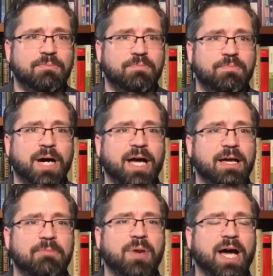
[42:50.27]
by
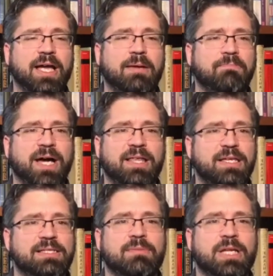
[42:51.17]

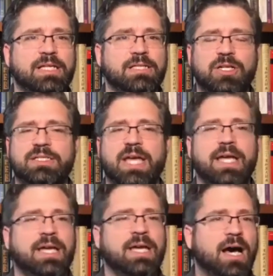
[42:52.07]
this. I mean, it's going to
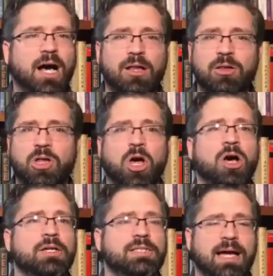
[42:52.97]
take a
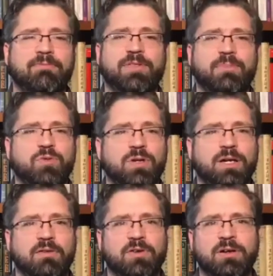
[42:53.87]
long time for them to
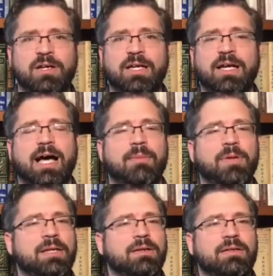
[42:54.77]
recover. I
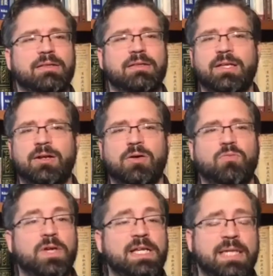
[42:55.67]
mean, you know,
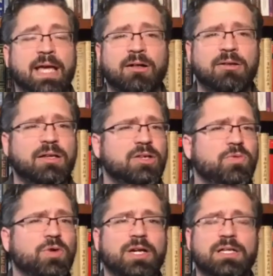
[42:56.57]
retail,
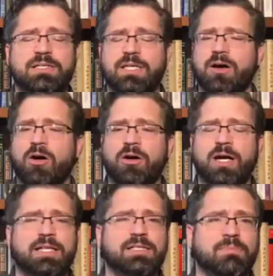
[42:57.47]
we're going to see all
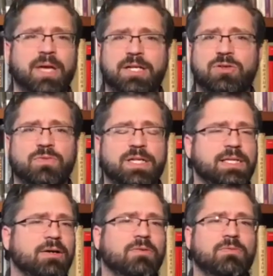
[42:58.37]
kinds of major
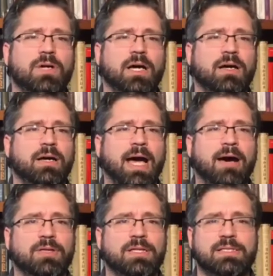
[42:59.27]
retail
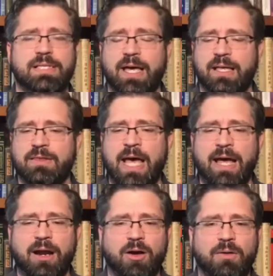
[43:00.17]
outlets that
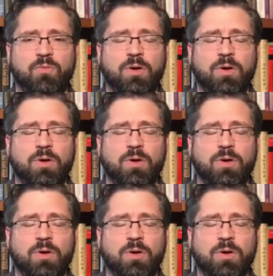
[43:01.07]
were